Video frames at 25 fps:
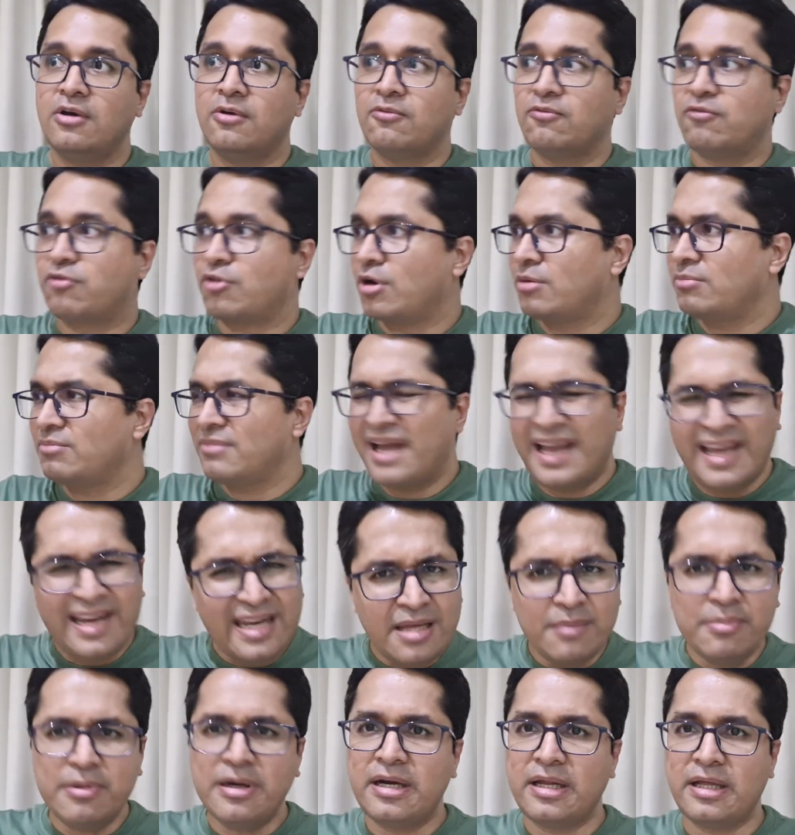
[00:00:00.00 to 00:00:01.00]
from
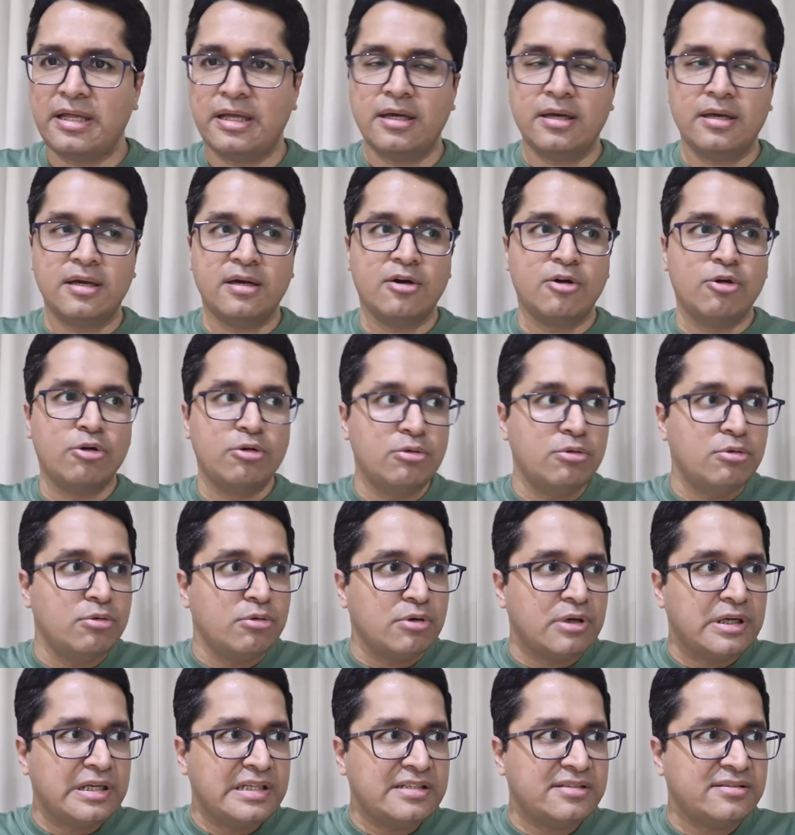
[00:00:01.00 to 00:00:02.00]
anybody who
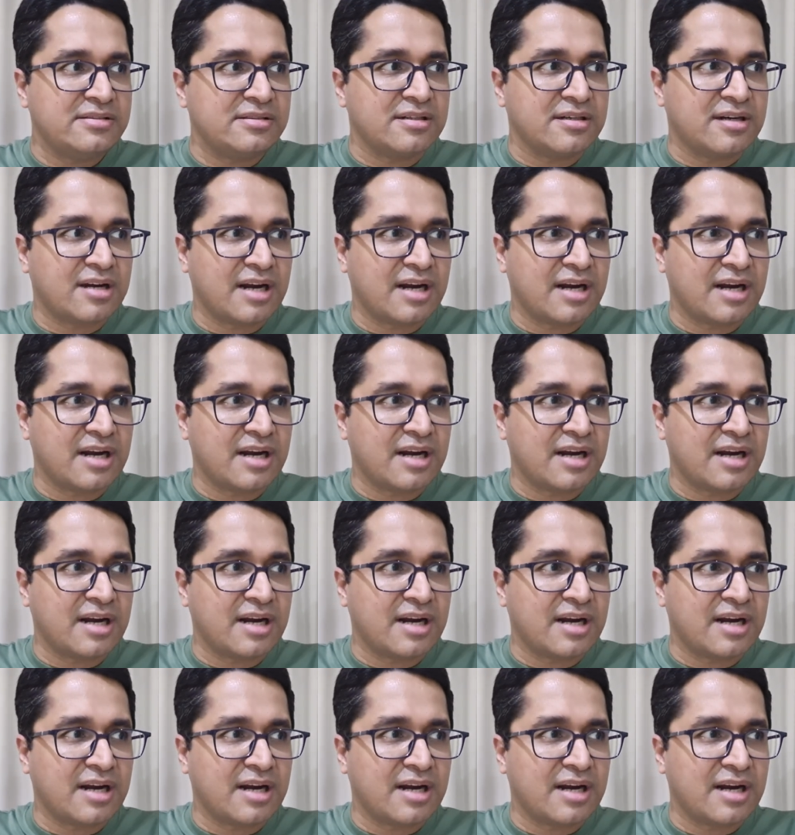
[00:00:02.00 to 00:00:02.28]
is